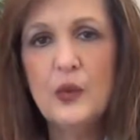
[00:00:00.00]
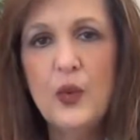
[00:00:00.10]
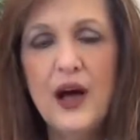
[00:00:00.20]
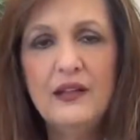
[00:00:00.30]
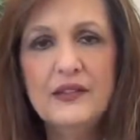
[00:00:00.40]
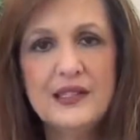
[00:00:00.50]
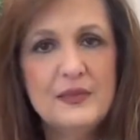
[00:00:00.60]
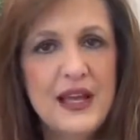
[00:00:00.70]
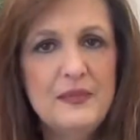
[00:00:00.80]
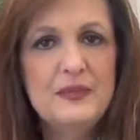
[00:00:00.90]
Well,
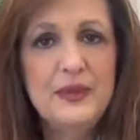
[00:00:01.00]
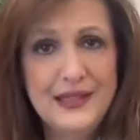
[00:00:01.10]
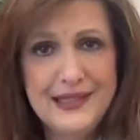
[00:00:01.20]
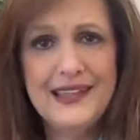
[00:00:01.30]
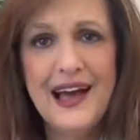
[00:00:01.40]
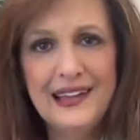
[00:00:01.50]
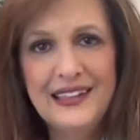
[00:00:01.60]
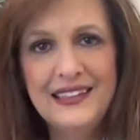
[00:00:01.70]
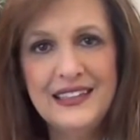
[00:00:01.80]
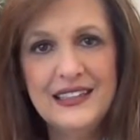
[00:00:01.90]
sometimes being
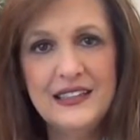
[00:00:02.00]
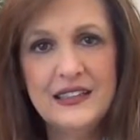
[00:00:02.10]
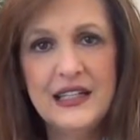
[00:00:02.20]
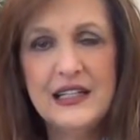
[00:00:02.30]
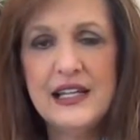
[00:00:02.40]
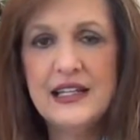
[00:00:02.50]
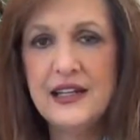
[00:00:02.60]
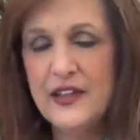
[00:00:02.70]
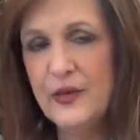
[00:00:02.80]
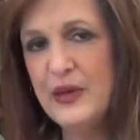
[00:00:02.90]
silent and
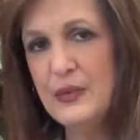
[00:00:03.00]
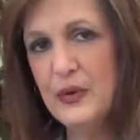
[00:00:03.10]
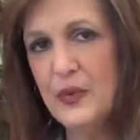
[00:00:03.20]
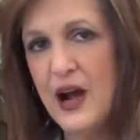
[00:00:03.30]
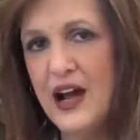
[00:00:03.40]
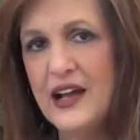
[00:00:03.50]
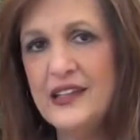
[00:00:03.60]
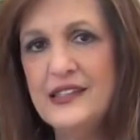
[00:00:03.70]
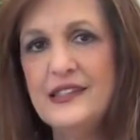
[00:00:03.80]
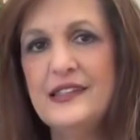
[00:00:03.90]
letting other people
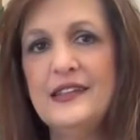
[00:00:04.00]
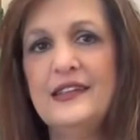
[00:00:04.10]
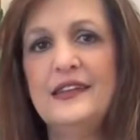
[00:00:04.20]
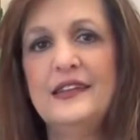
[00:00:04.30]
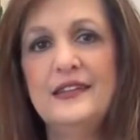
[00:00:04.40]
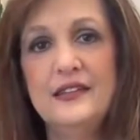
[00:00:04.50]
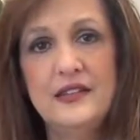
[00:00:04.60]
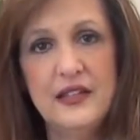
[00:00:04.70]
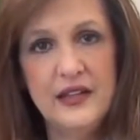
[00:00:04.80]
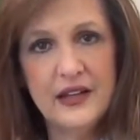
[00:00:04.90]
rise
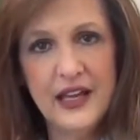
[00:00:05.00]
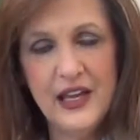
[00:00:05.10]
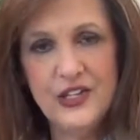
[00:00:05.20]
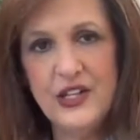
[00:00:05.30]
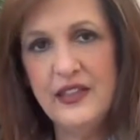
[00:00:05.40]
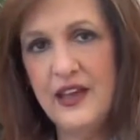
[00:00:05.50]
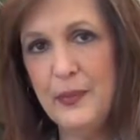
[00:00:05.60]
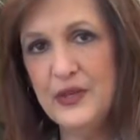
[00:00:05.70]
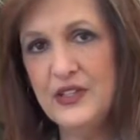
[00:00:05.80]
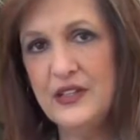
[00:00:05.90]
to the occasion and the
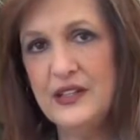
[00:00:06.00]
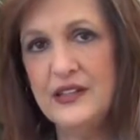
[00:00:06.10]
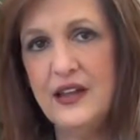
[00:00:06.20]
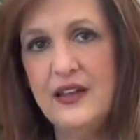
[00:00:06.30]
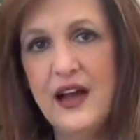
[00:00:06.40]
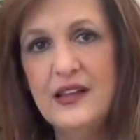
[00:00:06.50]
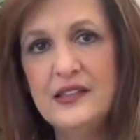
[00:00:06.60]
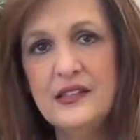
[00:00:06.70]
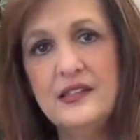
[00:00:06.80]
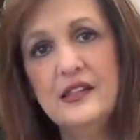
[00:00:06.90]
opportunity to say
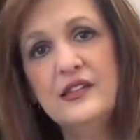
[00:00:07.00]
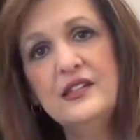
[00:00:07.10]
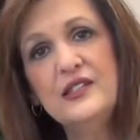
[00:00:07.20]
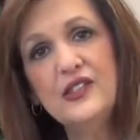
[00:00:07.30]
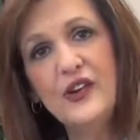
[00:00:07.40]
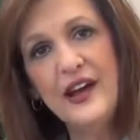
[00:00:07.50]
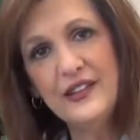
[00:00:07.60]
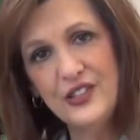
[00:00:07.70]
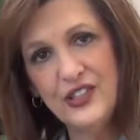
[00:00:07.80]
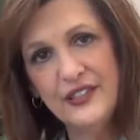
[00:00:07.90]
yes is a good
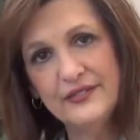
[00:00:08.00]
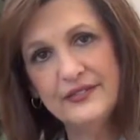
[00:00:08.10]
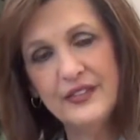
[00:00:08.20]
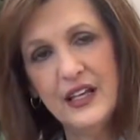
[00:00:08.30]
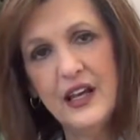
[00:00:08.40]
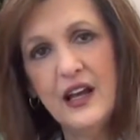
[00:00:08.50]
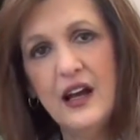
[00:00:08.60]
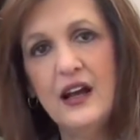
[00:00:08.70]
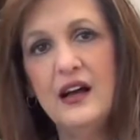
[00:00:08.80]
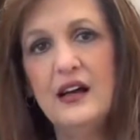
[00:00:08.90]
strategy.
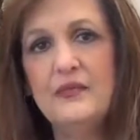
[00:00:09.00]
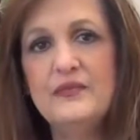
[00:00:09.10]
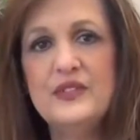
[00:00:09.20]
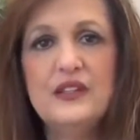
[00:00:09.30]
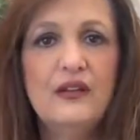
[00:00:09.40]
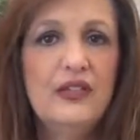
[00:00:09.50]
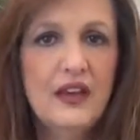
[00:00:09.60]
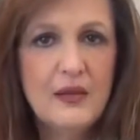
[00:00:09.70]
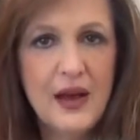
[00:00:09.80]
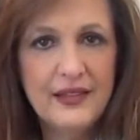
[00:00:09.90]
So
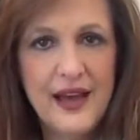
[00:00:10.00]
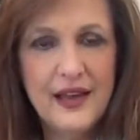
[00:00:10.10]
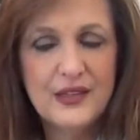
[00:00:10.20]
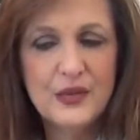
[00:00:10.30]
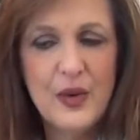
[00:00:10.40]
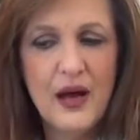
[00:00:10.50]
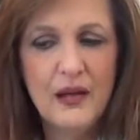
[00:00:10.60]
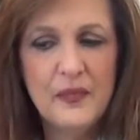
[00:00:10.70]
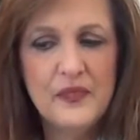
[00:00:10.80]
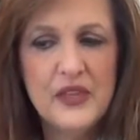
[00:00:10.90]
think about that as well.